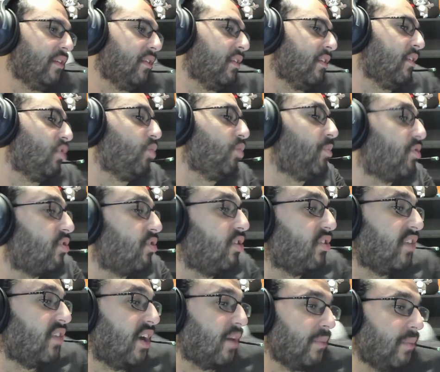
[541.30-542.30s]
the Doom Patrol
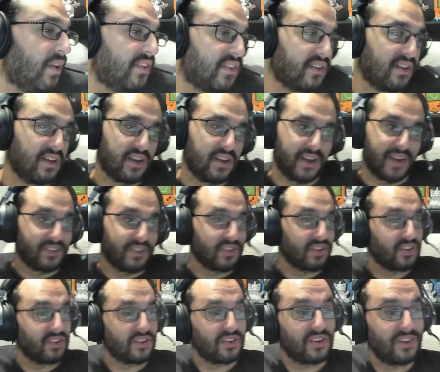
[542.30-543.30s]
is now missing, and the
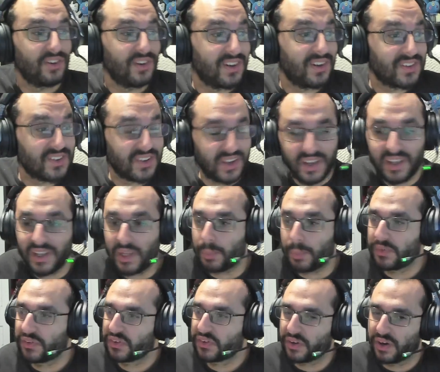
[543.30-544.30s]
Sisterhood
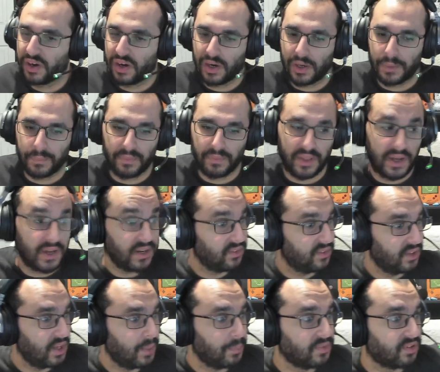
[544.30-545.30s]
escapes. That is
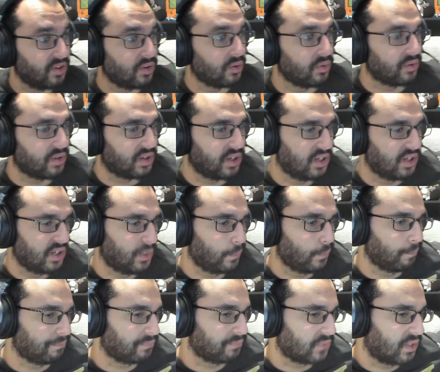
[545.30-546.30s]
the episode.
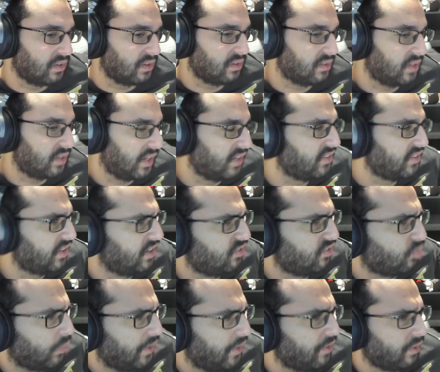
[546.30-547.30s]
Like I said, it's
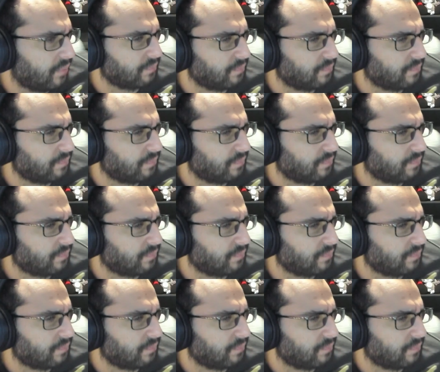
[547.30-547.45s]
weird.